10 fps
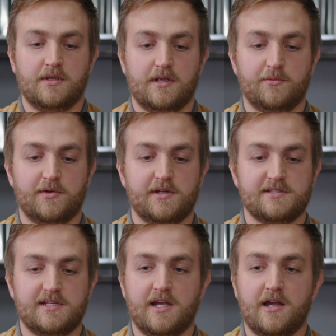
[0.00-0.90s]
and we're gonna
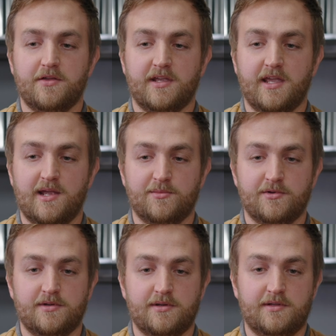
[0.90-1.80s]
see how the
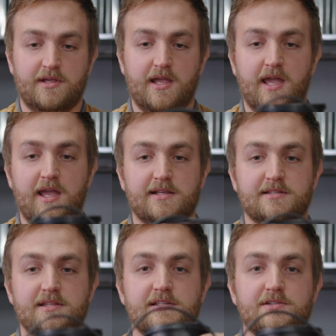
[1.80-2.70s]
camera
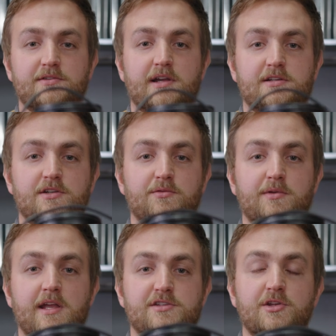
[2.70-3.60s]
hangs this direction.
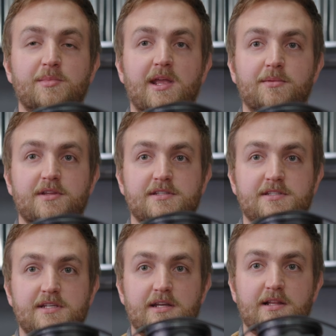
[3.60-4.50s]
It should be able to
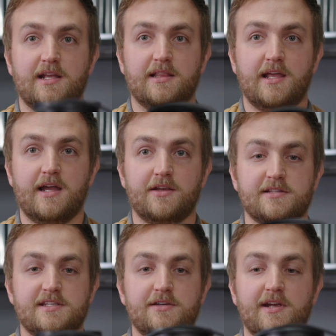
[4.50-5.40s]
sit like that. You
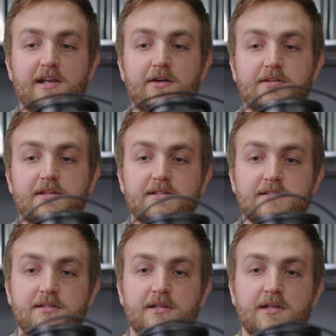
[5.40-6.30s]
can see right now it
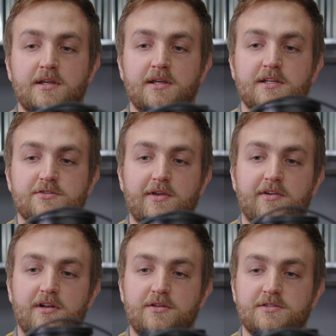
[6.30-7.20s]
doesn't. So I've
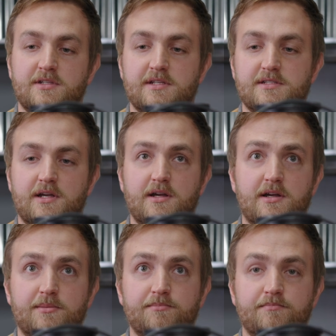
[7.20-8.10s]
got to loosen this
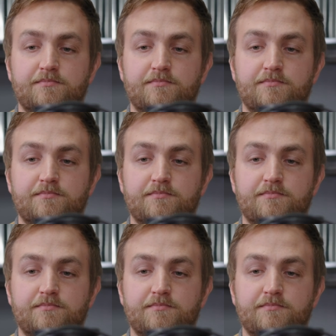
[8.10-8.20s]
knob,